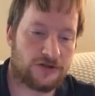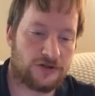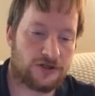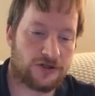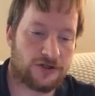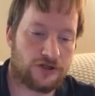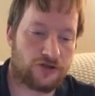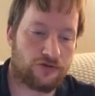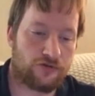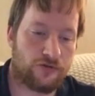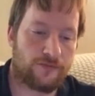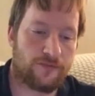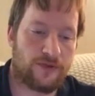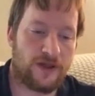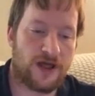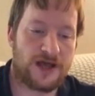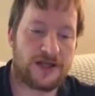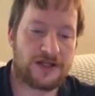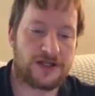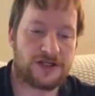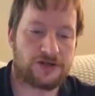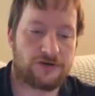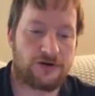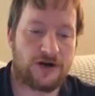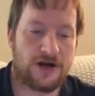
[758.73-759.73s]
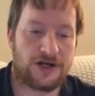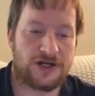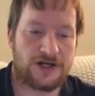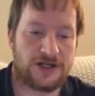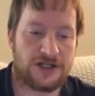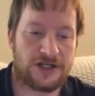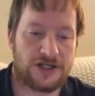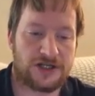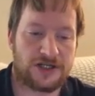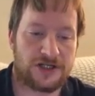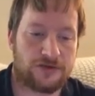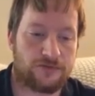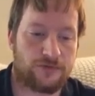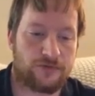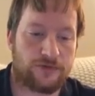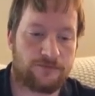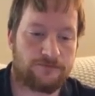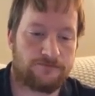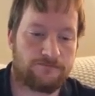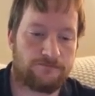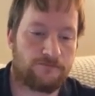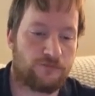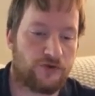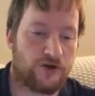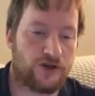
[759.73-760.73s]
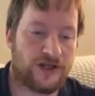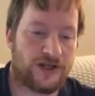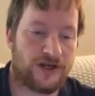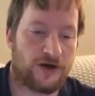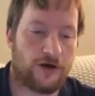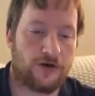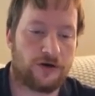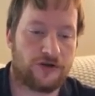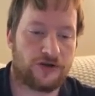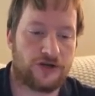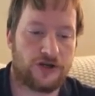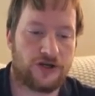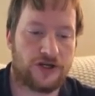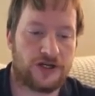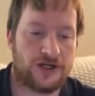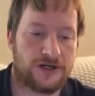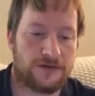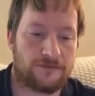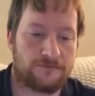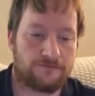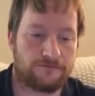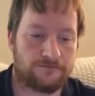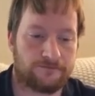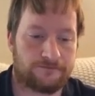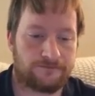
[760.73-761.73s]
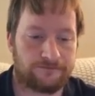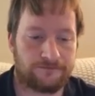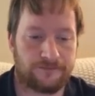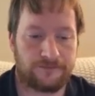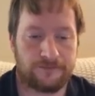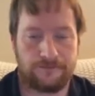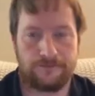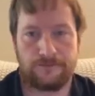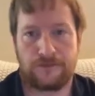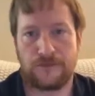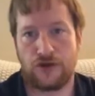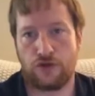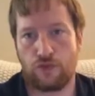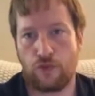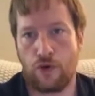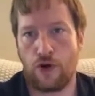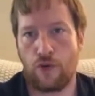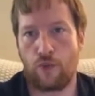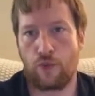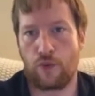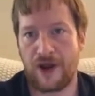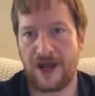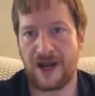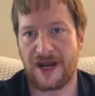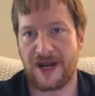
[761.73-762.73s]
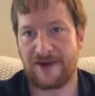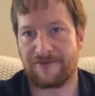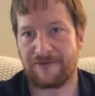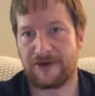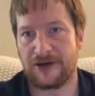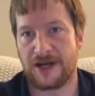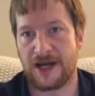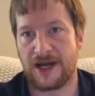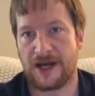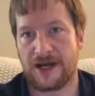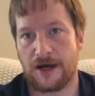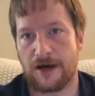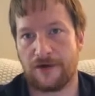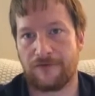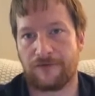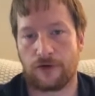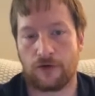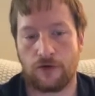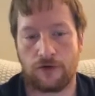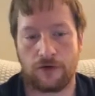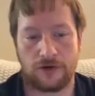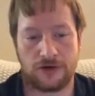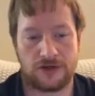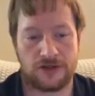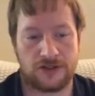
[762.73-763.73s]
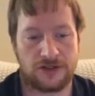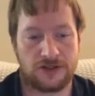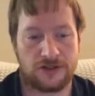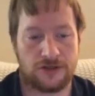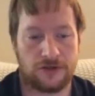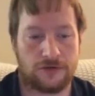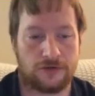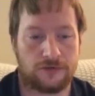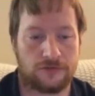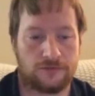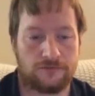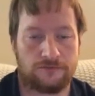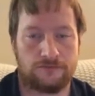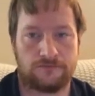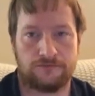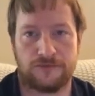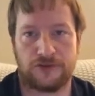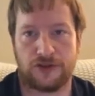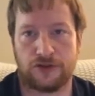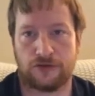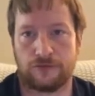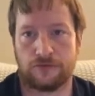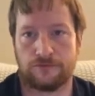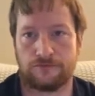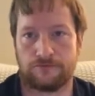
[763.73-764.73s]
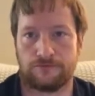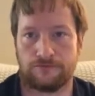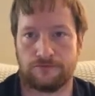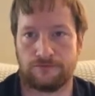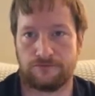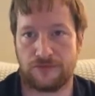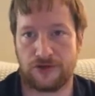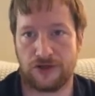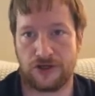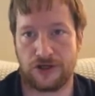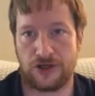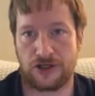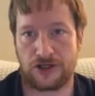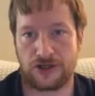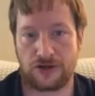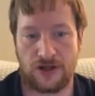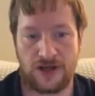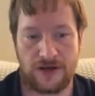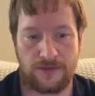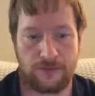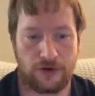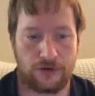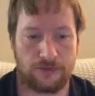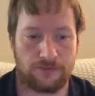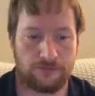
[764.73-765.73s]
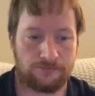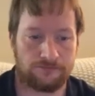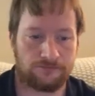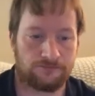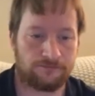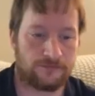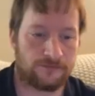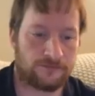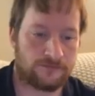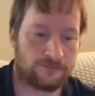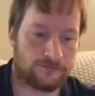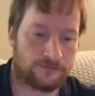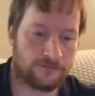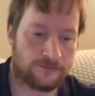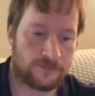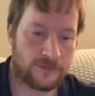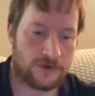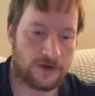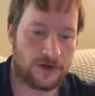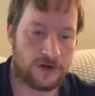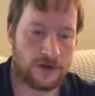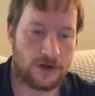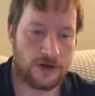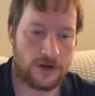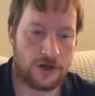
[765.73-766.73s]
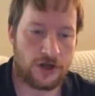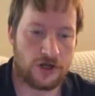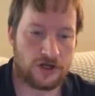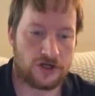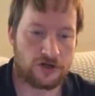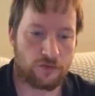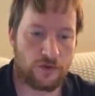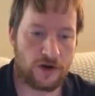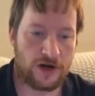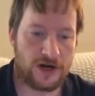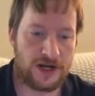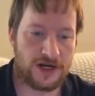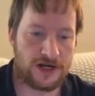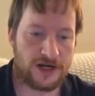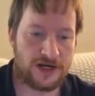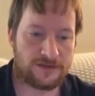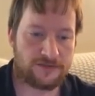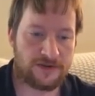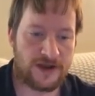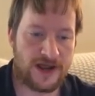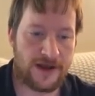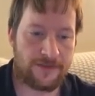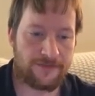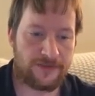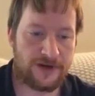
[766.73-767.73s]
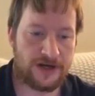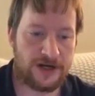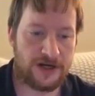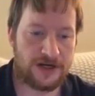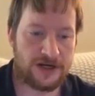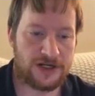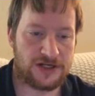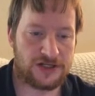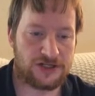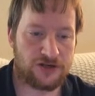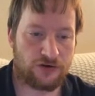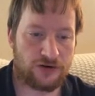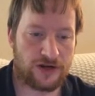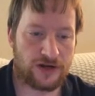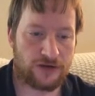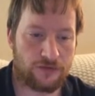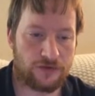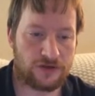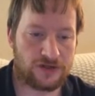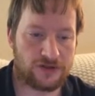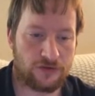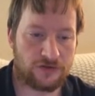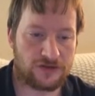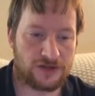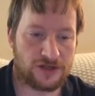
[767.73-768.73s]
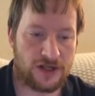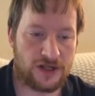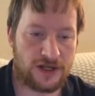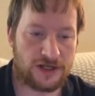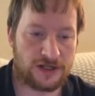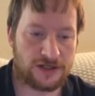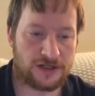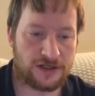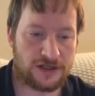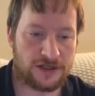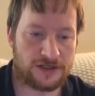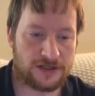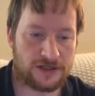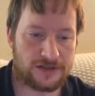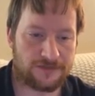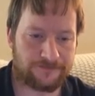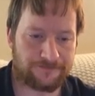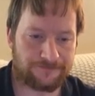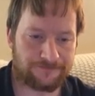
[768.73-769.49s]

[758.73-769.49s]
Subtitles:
to apply the strategy, this is really all you need. You won't win every day, of course, so, you know, disclaimer. So what ends up happening is you'll get results like this.